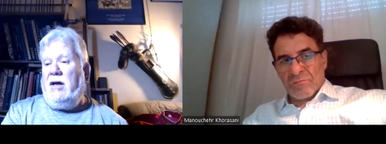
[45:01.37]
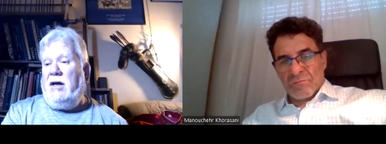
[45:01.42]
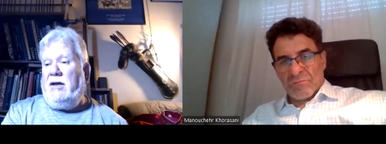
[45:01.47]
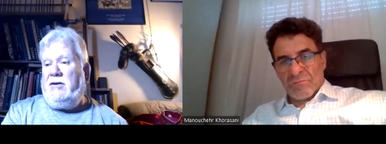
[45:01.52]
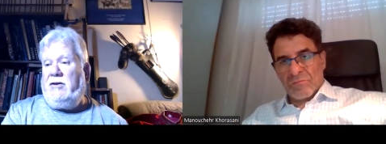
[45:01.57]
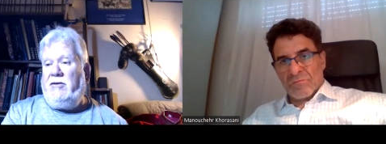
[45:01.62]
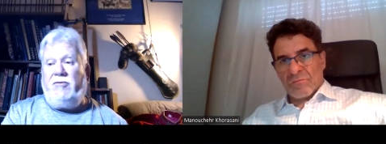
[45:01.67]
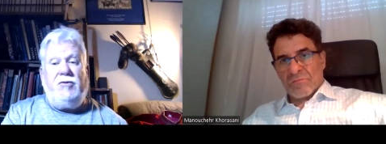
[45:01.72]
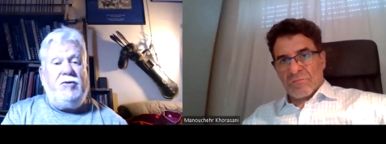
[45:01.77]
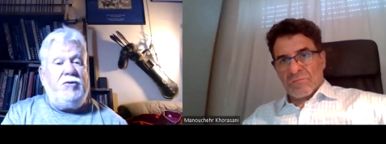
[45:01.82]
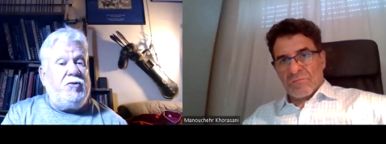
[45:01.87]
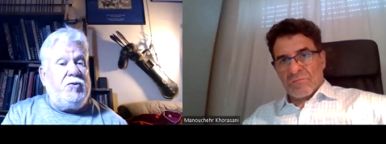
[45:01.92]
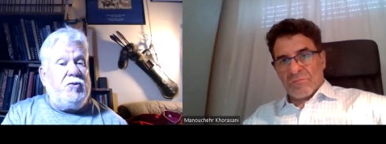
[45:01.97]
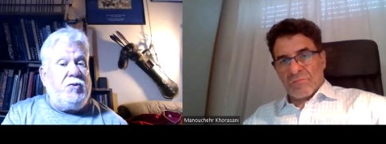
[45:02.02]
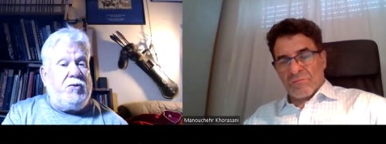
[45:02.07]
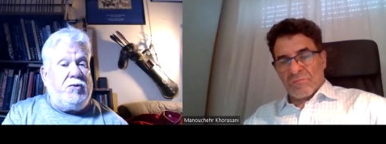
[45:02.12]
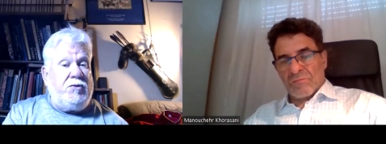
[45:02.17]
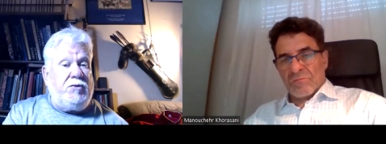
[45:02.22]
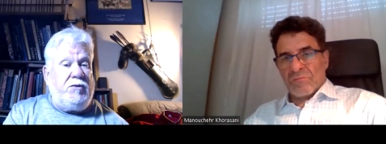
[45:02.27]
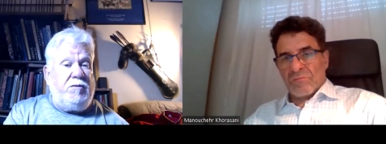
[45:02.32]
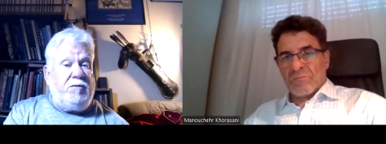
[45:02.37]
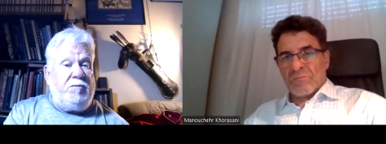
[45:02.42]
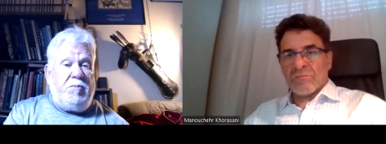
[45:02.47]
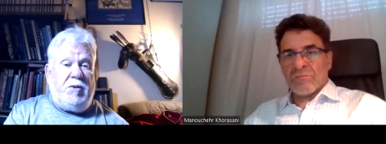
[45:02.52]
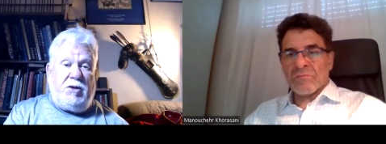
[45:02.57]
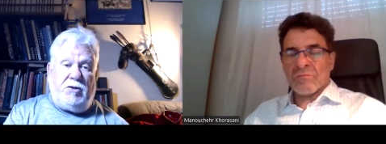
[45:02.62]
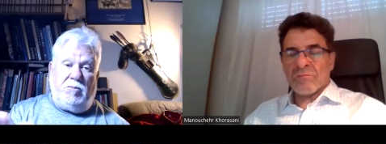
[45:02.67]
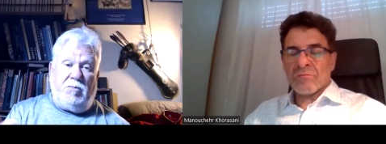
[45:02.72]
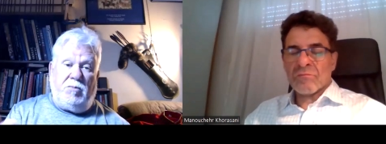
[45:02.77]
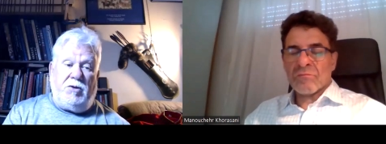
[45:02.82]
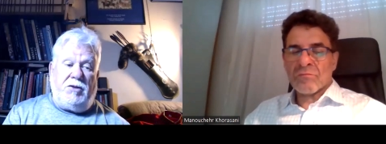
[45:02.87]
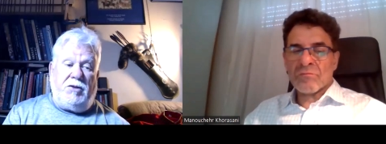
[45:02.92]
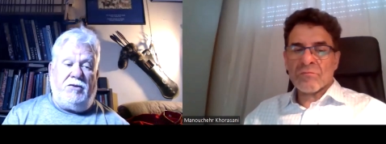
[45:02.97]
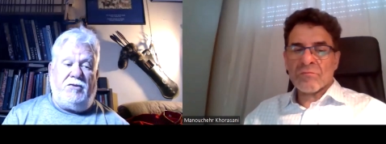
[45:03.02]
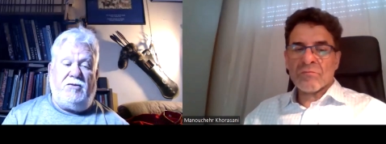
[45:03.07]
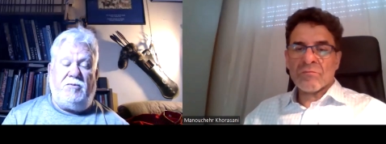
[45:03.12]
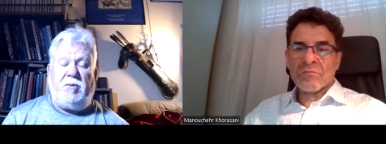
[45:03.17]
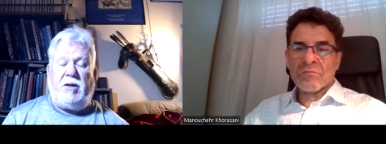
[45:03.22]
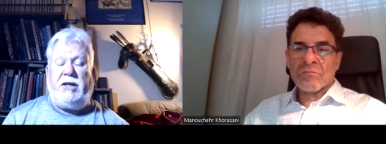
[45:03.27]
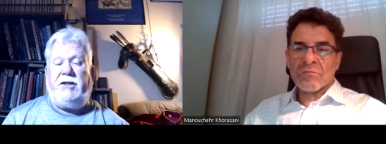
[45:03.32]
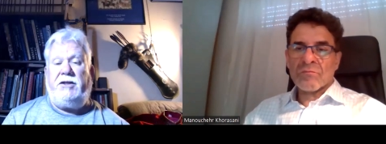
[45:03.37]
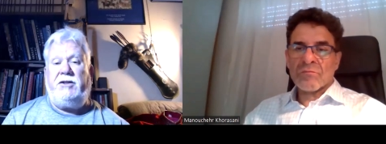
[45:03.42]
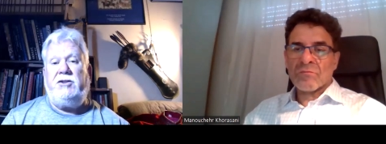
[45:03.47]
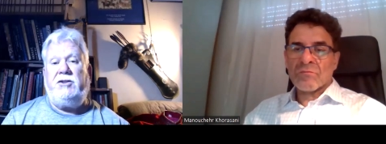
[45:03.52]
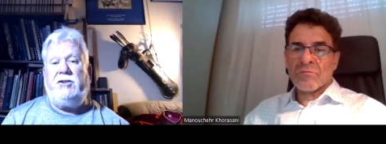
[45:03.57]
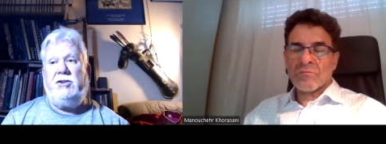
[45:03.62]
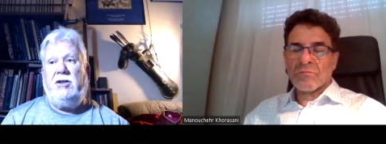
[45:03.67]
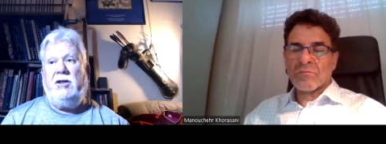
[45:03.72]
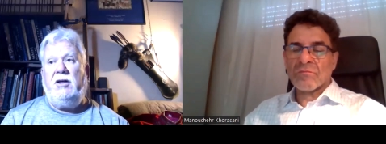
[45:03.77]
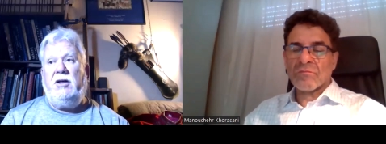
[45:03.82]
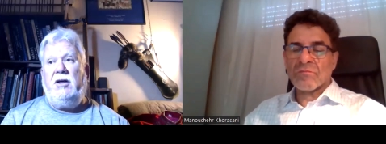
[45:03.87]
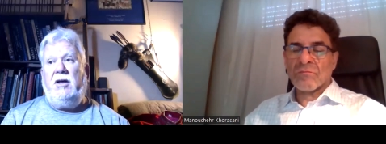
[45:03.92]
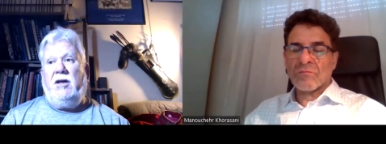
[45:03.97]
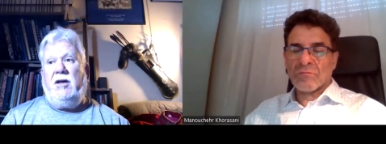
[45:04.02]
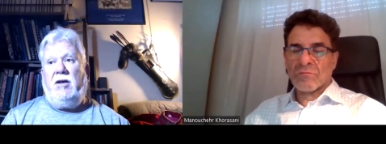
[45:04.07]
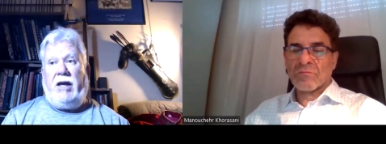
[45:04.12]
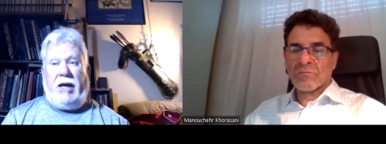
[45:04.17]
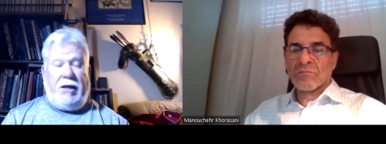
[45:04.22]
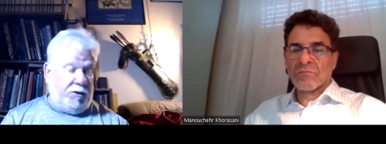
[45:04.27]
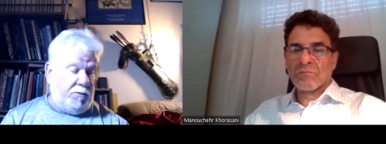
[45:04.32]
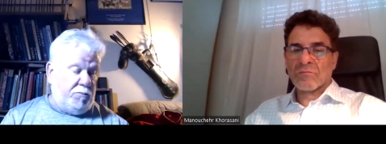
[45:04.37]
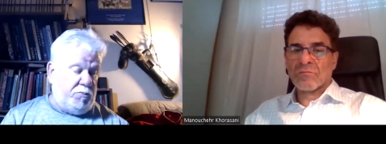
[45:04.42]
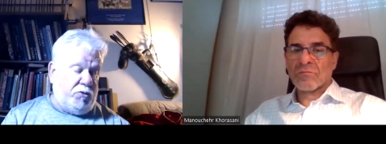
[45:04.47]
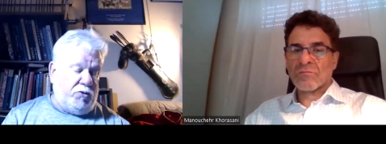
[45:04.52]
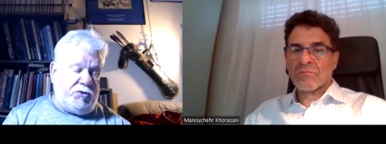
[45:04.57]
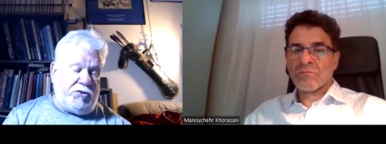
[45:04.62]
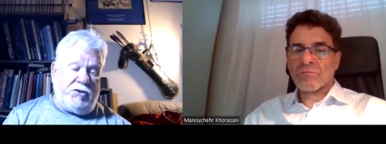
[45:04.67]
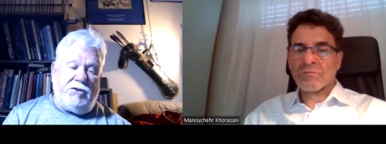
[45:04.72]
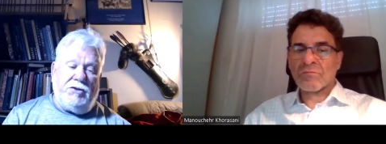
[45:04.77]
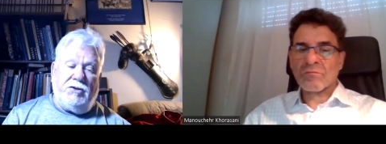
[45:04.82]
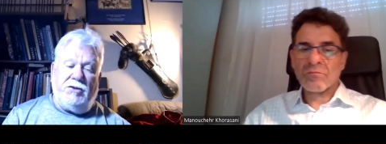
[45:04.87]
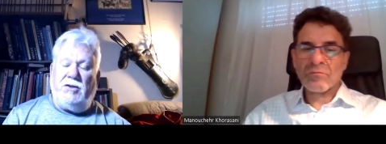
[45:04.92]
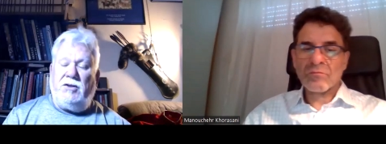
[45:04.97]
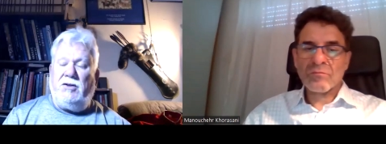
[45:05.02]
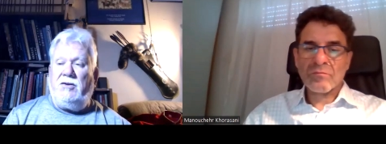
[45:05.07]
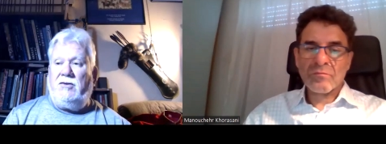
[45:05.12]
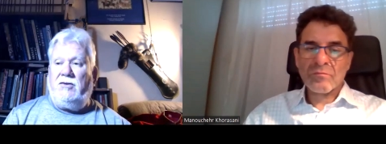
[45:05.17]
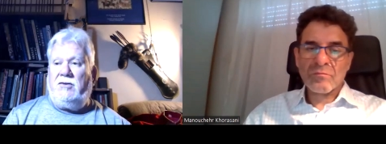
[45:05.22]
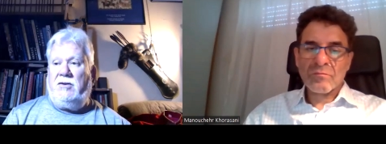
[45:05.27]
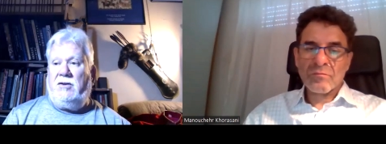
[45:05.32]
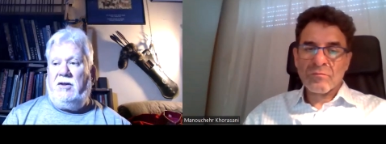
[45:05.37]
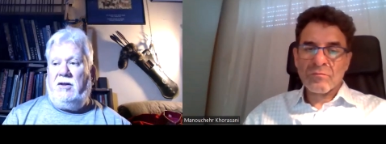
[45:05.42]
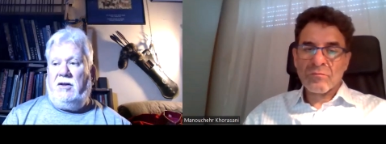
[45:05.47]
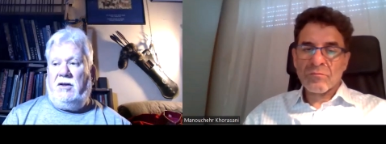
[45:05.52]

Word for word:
Speaker 1: uh, different sources of metal by the Spanish and the Portuguese,